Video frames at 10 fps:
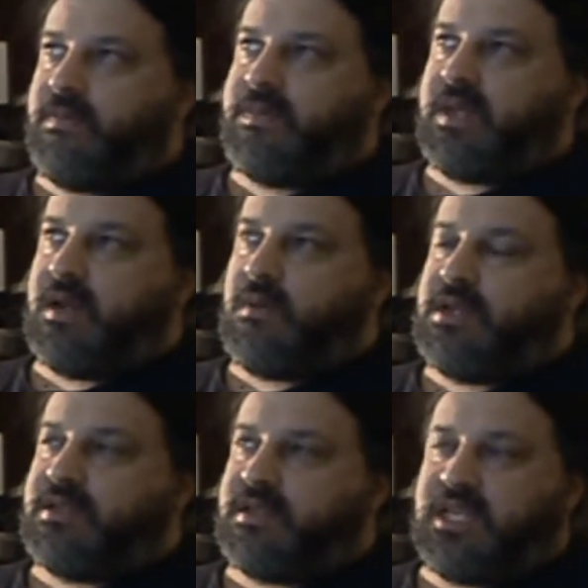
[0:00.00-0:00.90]
there
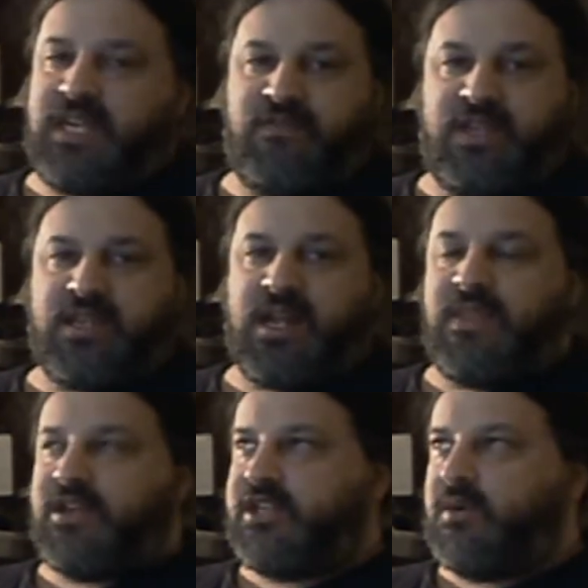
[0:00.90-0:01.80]
was a TV
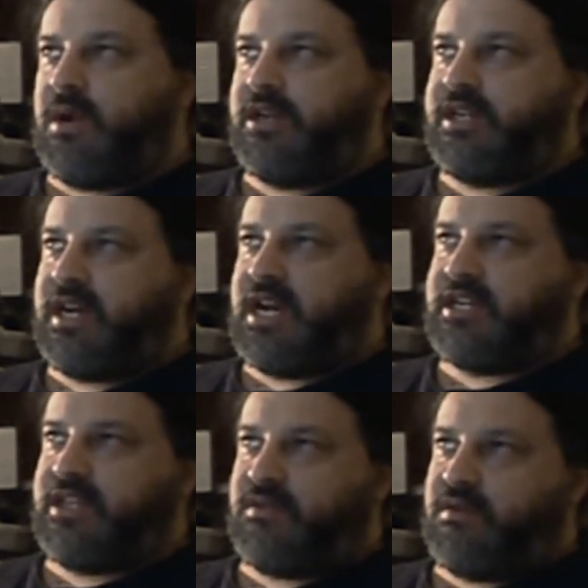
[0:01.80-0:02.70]
guide that she wanted. She had
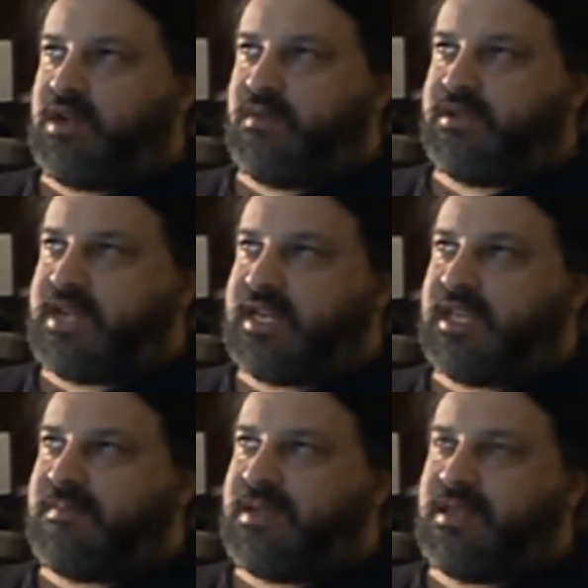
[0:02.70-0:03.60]
actually thrown in the
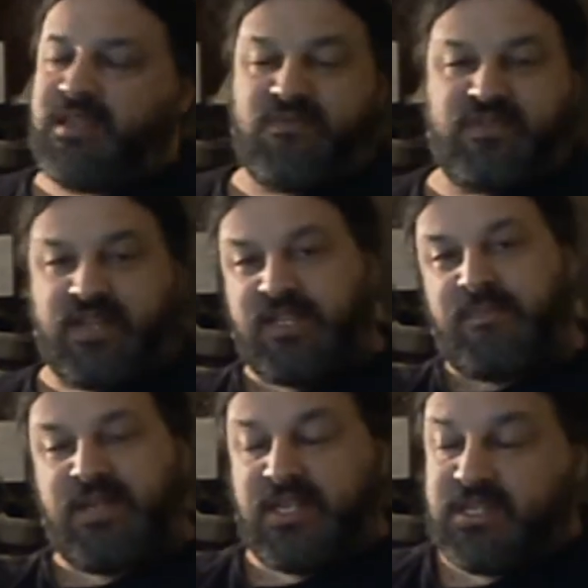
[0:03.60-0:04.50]
recycling bin. The
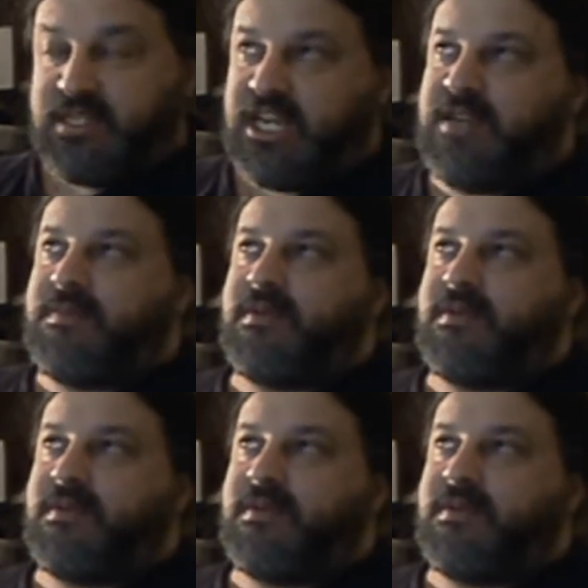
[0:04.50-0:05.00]
recycling bin is deep.